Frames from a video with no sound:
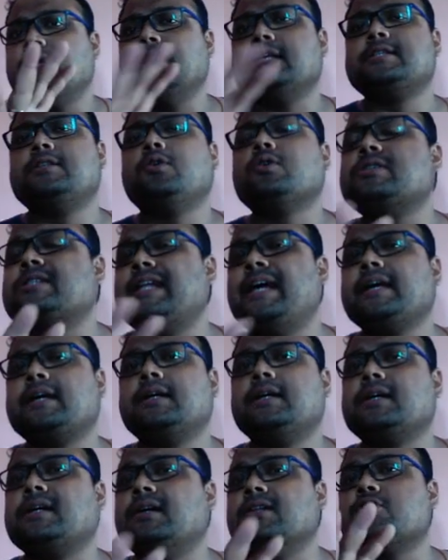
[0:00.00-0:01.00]
looks like
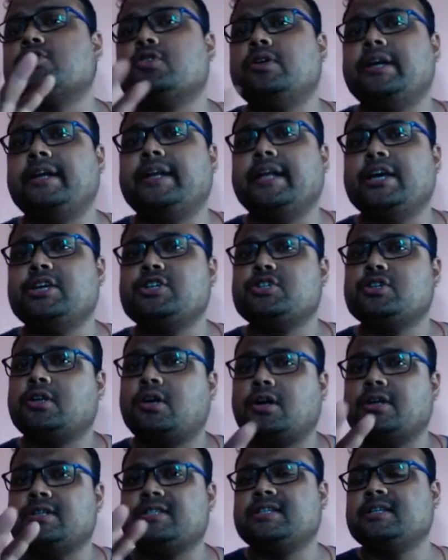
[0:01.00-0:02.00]
a consolidation
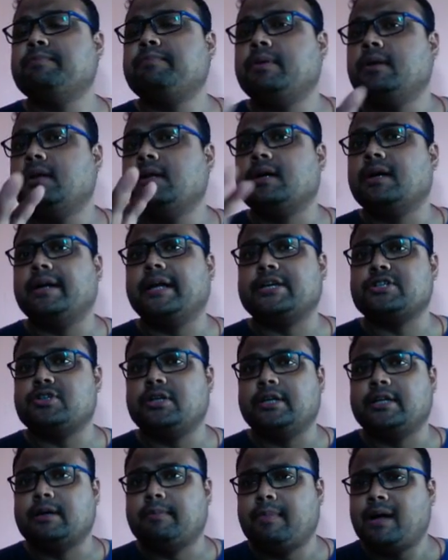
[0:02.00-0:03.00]
or a simple correction
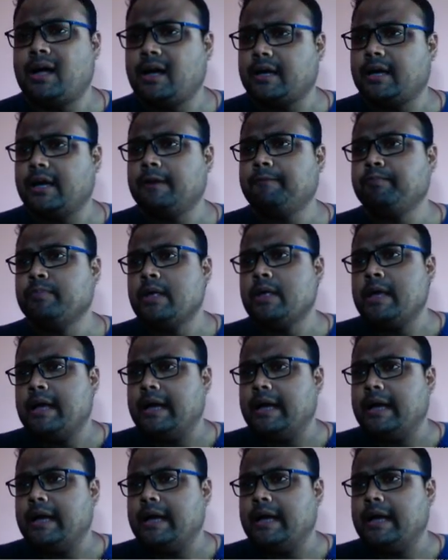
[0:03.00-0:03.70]
in the market,